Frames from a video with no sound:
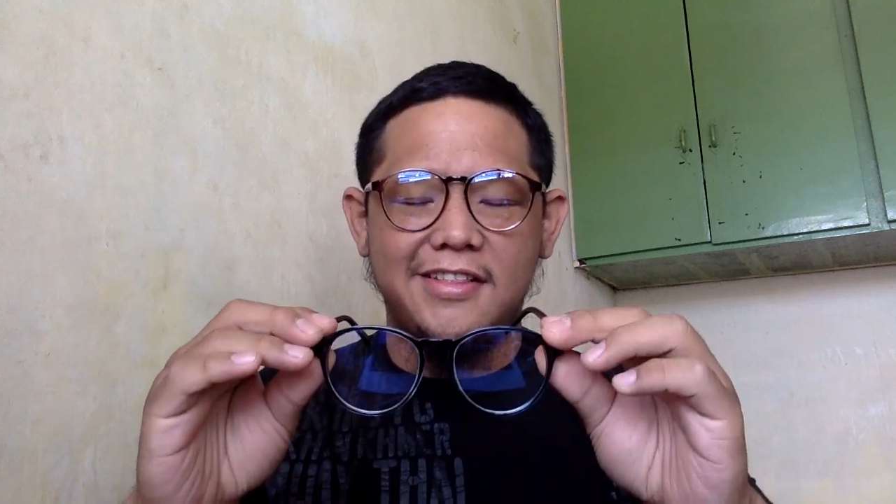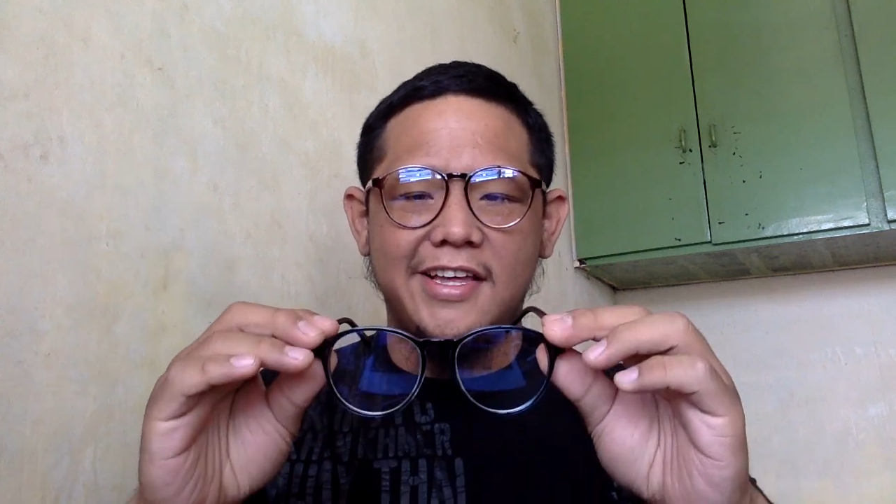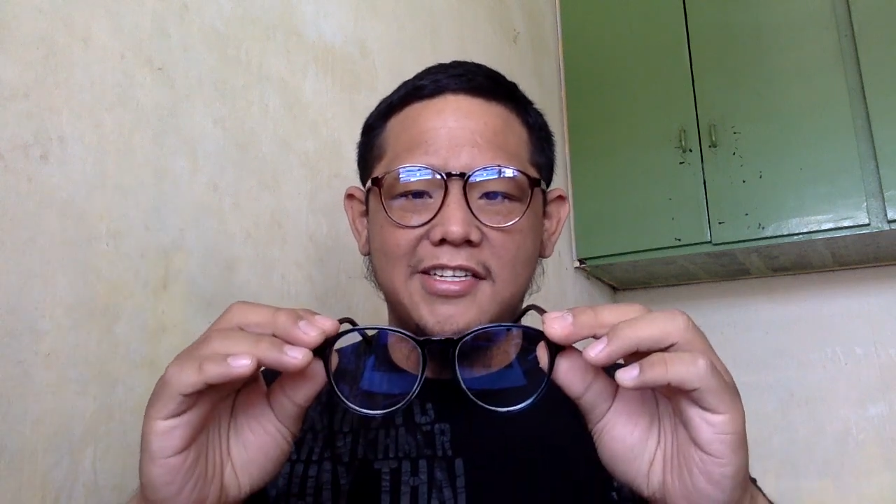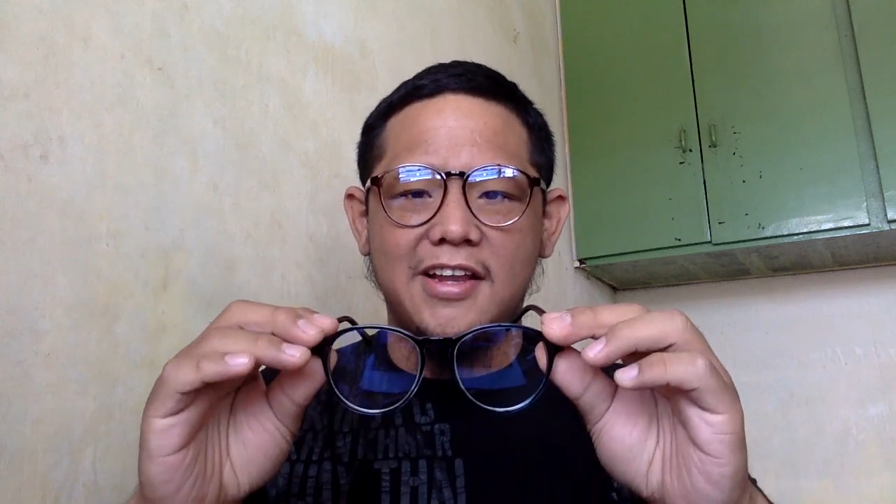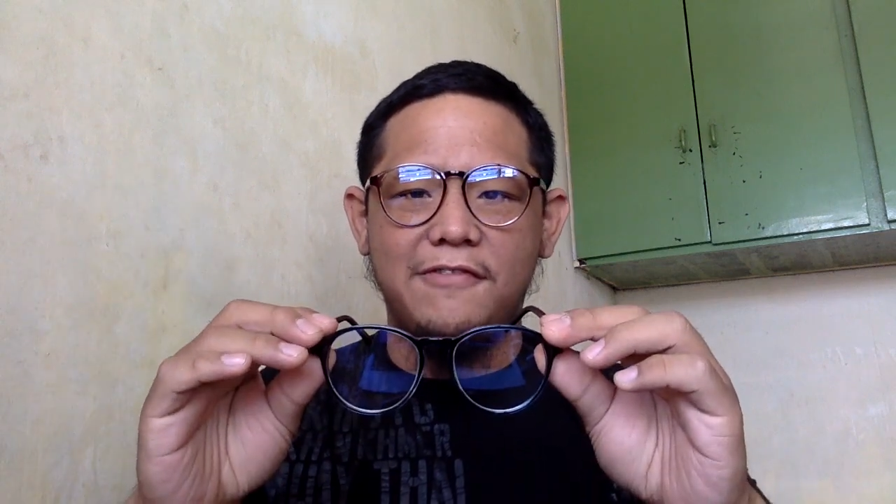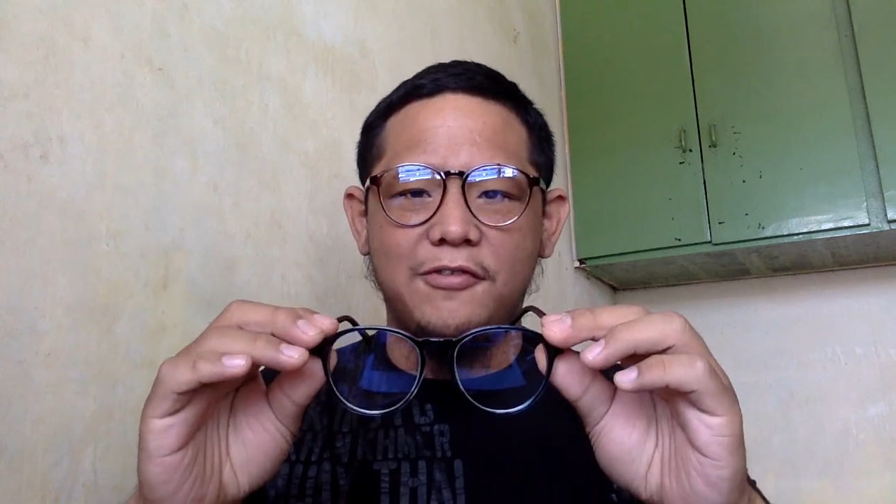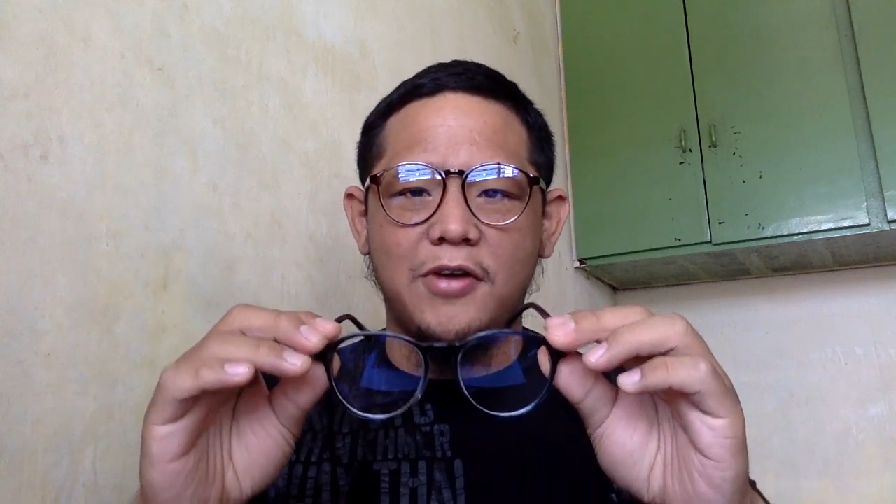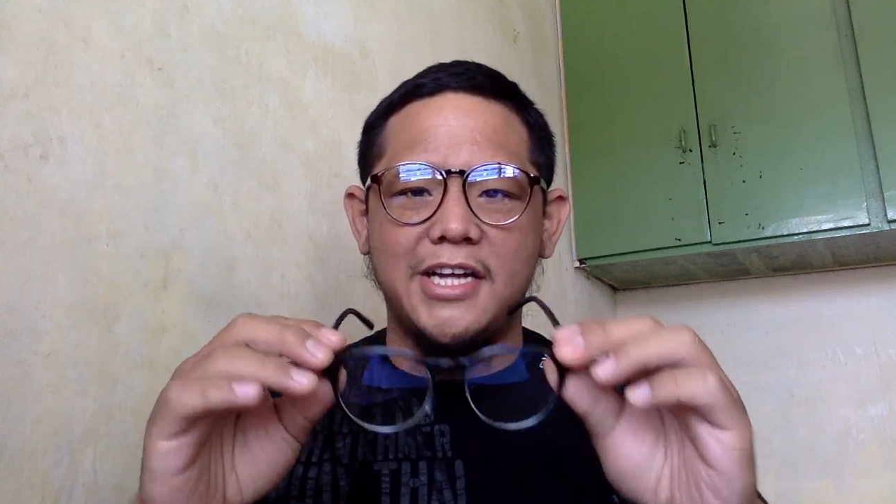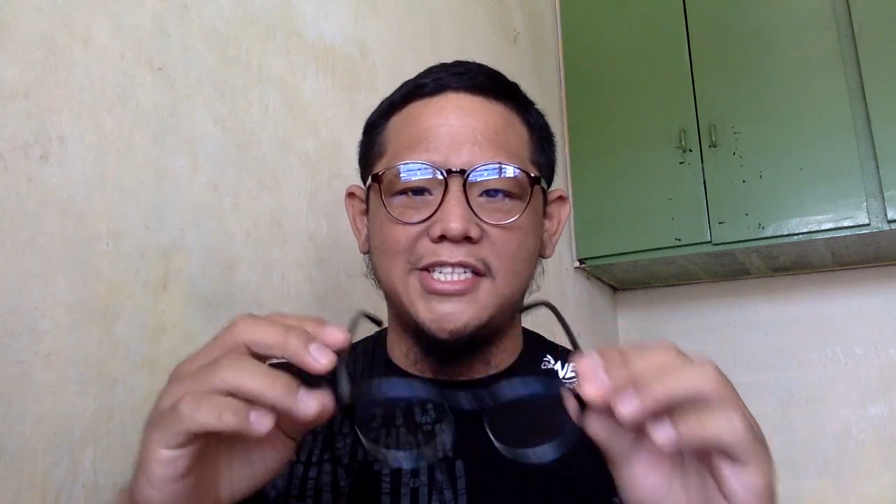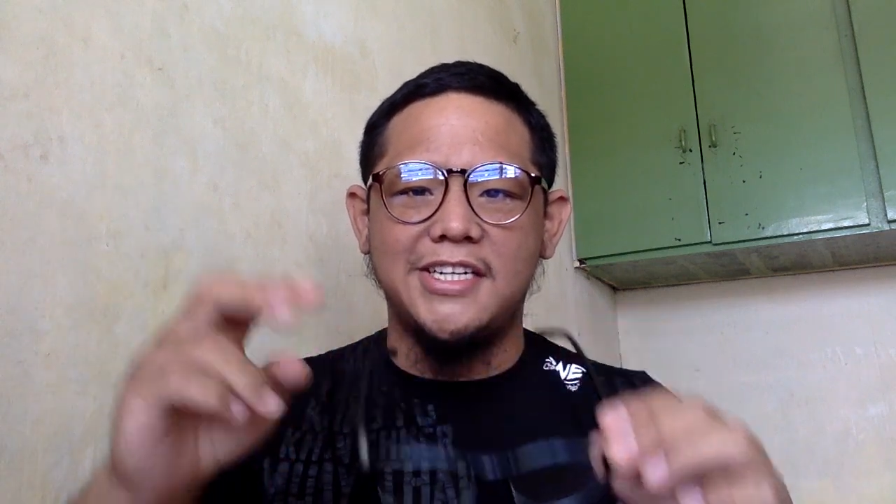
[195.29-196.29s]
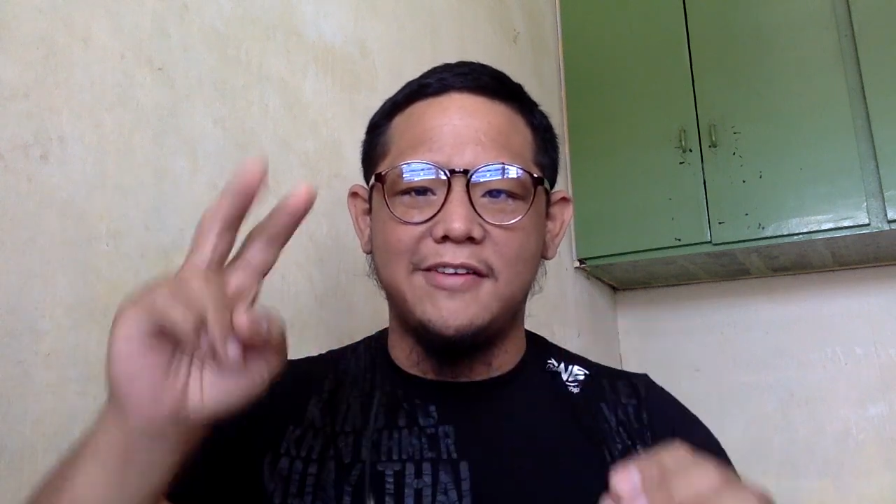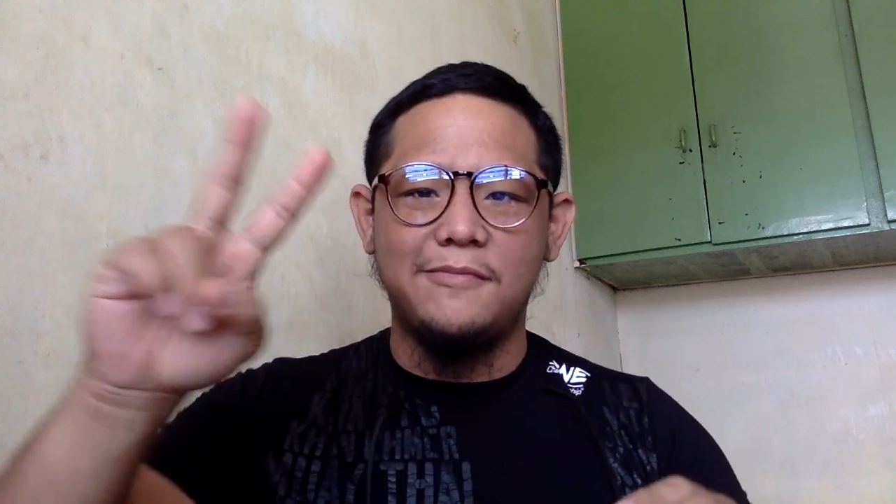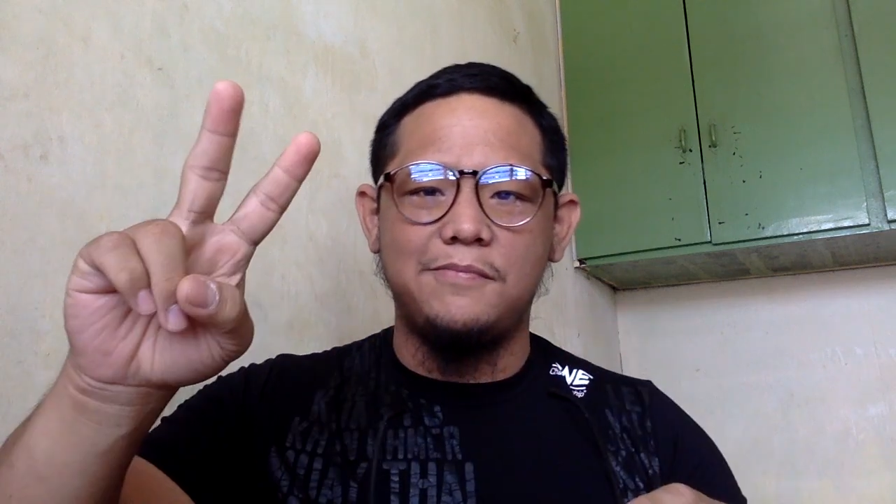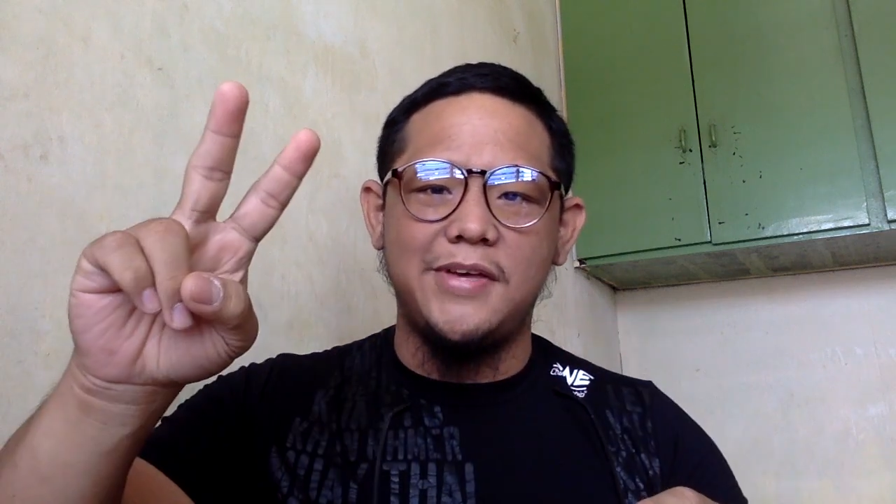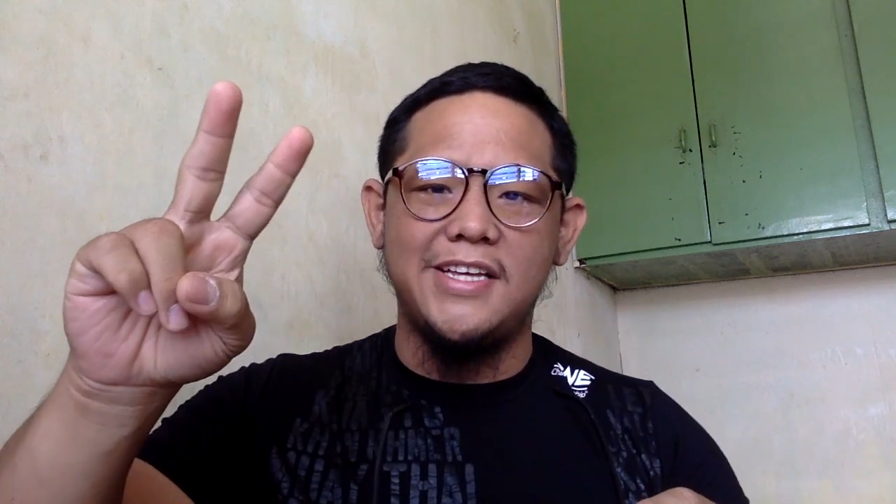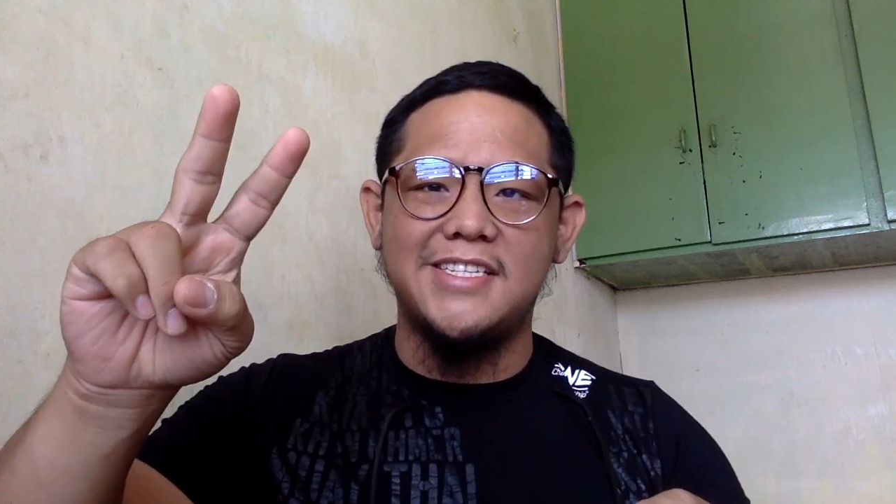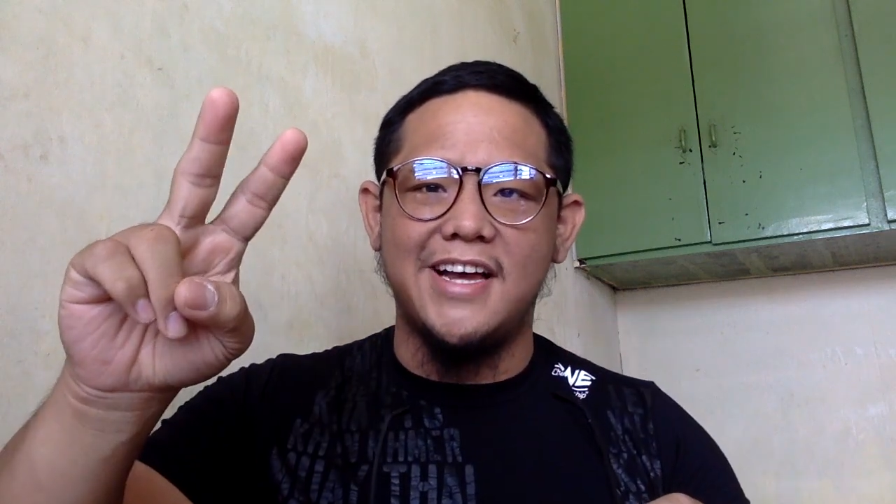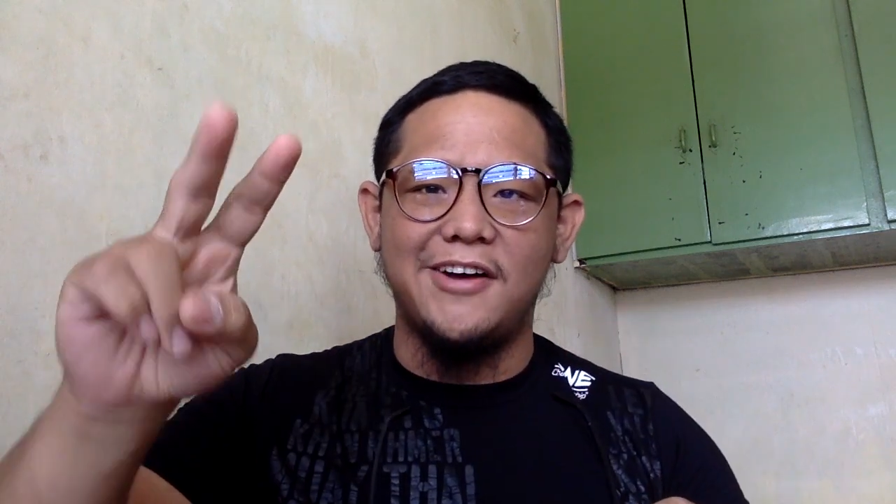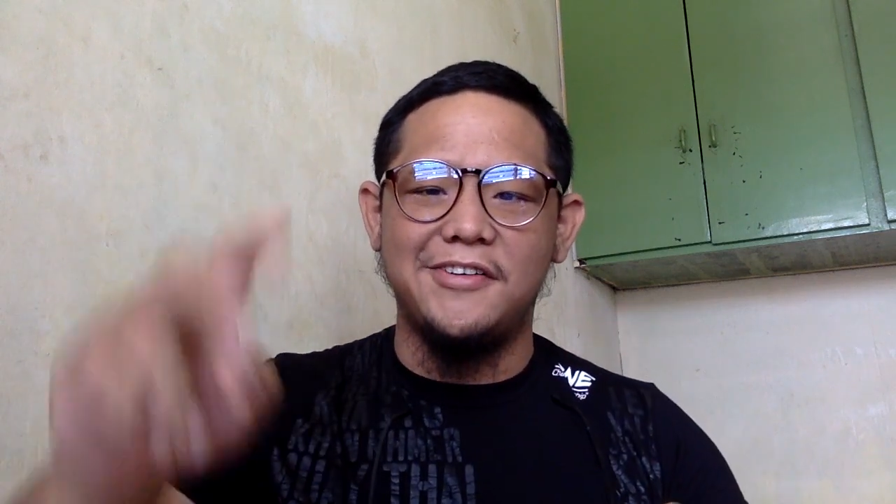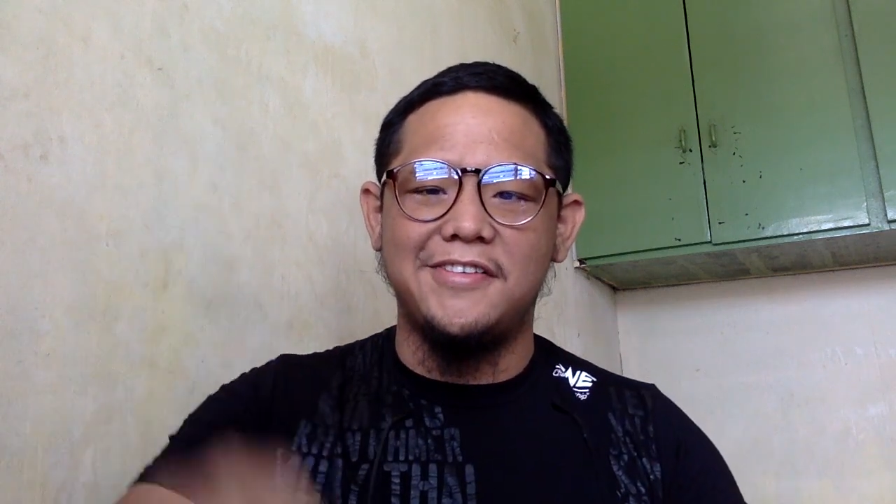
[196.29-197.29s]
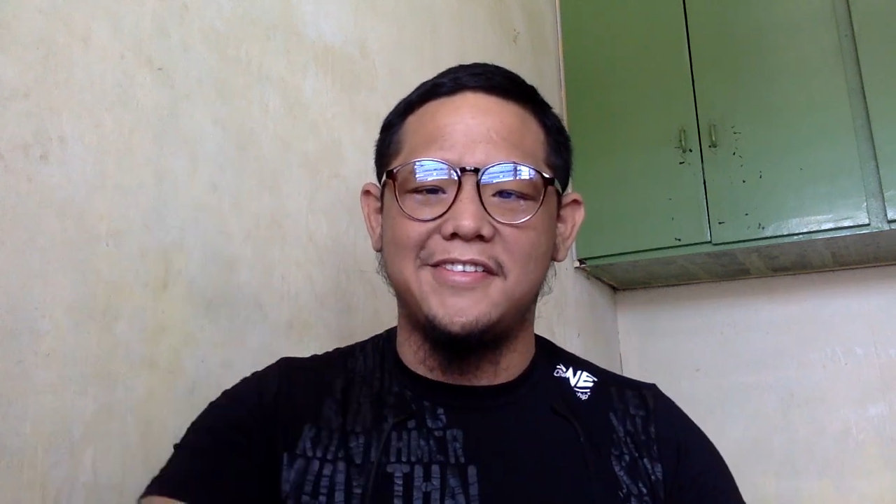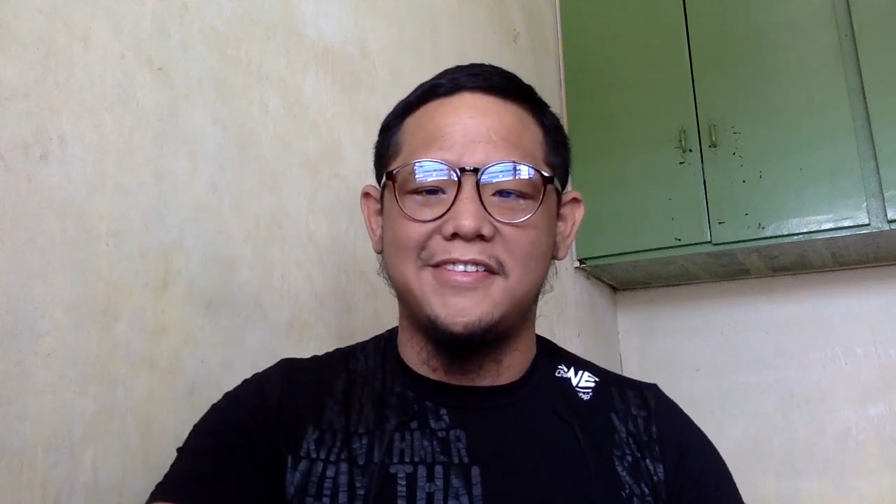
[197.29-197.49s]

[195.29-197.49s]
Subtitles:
Thanks a lot for watching. Peace out.